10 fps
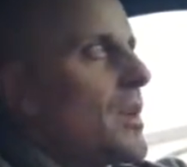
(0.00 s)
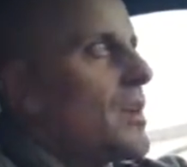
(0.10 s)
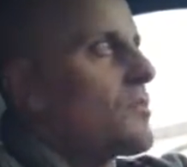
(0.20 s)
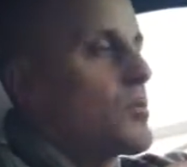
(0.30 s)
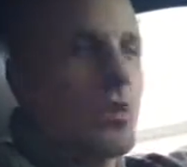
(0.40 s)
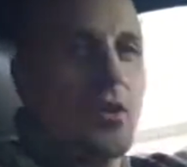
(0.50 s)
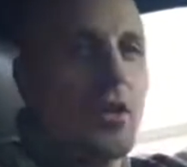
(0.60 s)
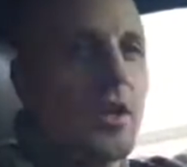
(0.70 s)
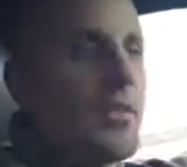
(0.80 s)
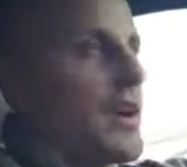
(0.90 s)
if we
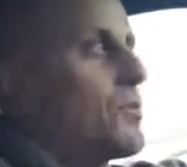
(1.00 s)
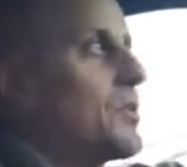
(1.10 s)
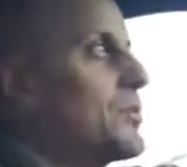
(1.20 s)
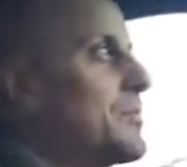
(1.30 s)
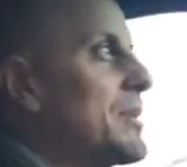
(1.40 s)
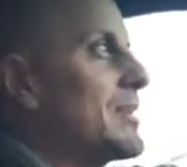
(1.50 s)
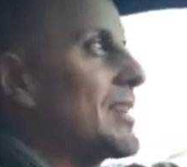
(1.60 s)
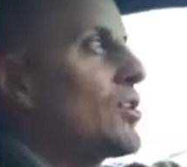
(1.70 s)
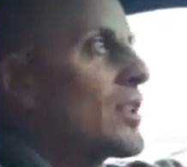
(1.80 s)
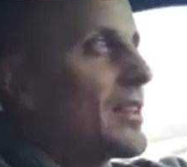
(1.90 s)
look at that, what it really means,
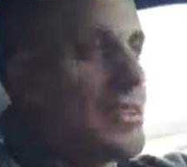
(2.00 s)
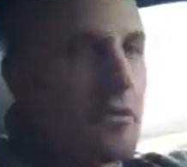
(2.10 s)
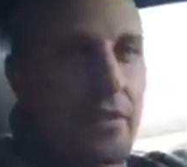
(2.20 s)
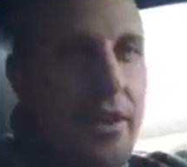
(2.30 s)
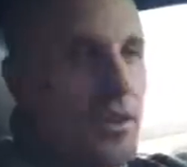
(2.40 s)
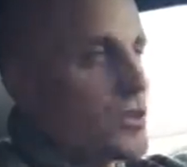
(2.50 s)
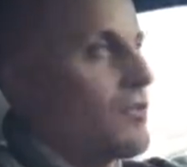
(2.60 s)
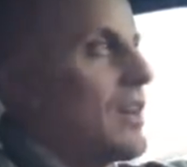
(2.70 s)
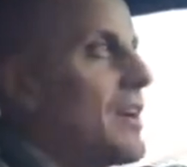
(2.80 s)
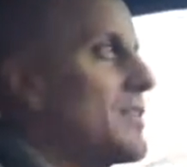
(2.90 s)
I look at different areas of
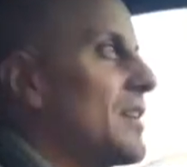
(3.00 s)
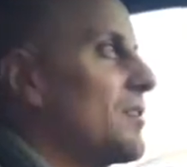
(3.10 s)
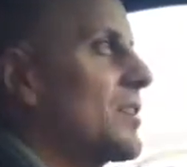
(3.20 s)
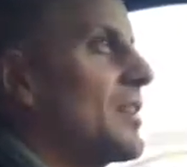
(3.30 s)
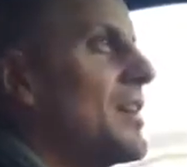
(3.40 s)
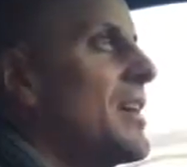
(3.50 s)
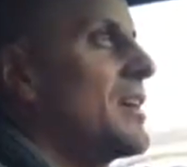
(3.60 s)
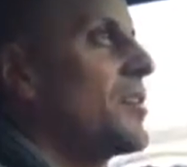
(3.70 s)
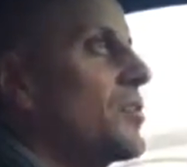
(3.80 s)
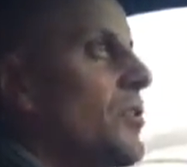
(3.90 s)
life, and I look at,
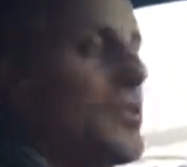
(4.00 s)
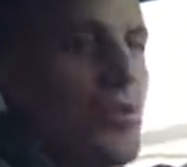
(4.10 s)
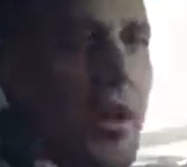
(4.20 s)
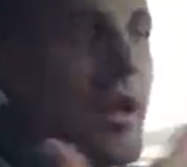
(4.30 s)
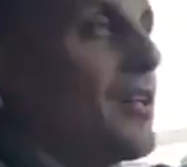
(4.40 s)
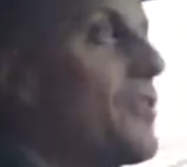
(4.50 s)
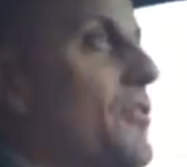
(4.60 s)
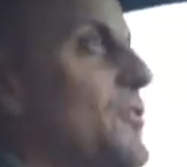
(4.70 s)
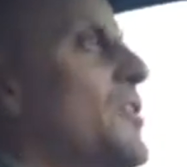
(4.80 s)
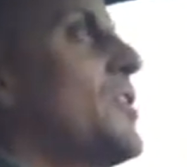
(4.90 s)
you know, your
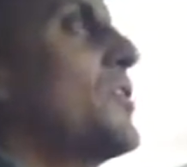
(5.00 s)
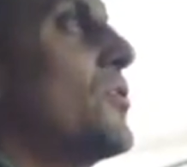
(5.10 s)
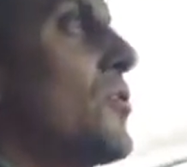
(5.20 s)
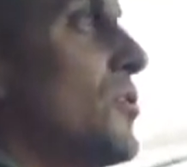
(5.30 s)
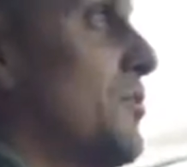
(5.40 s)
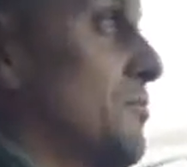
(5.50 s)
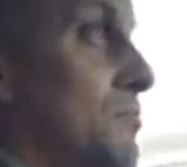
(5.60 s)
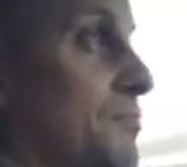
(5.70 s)
health, your